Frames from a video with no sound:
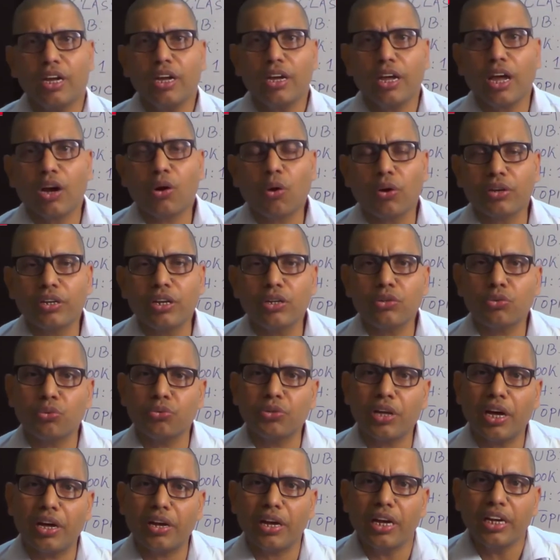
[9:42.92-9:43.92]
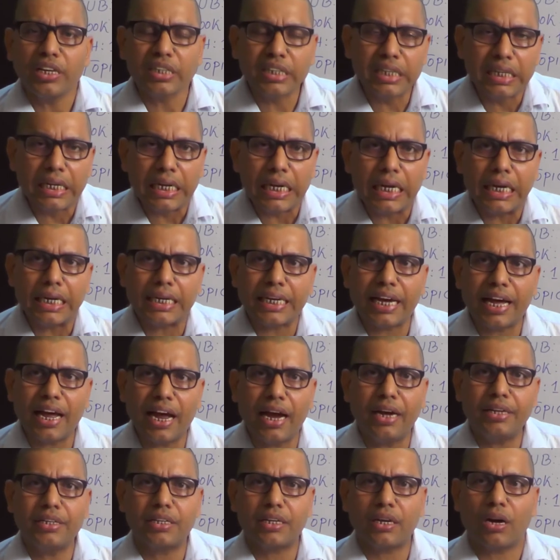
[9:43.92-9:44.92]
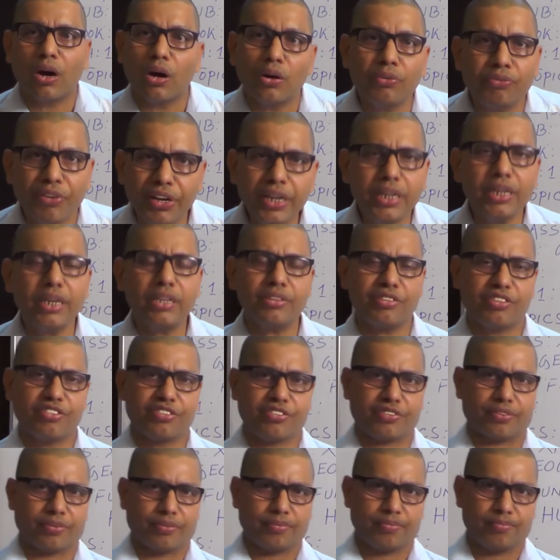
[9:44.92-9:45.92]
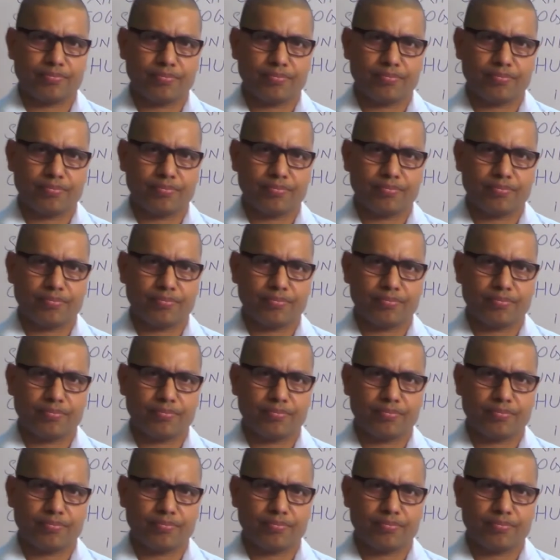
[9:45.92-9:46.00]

According to their need and convenience.